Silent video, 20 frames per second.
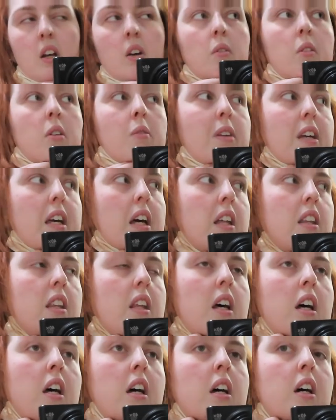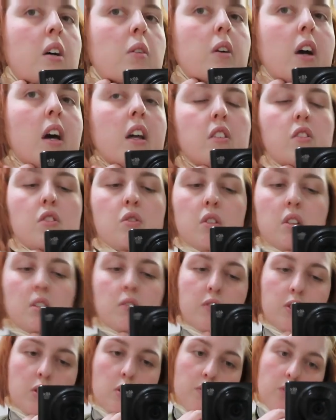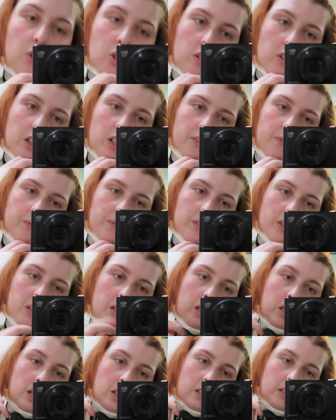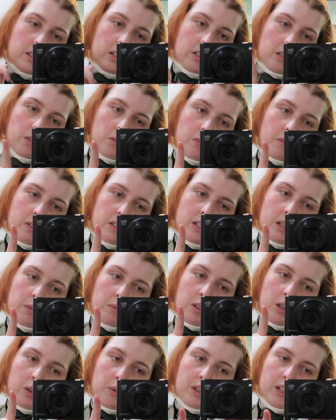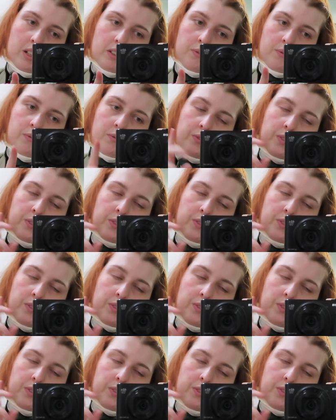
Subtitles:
When we get there, we're heading straight for Sephora, because that's the only reason I'm going.